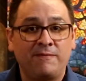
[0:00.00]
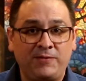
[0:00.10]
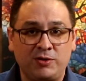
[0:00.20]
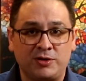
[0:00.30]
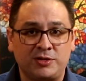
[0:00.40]

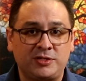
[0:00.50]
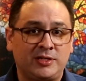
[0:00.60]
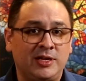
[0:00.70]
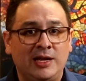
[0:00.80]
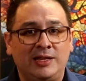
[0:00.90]
First,
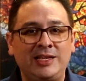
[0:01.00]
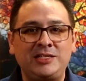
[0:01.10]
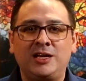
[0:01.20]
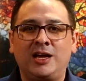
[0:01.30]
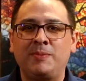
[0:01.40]
let's
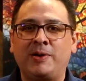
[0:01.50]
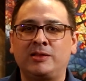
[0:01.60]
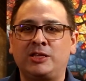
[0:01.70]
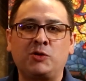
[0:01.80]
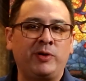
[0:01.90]
talk about
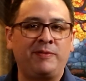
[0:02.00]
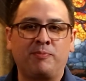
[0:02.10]
the creative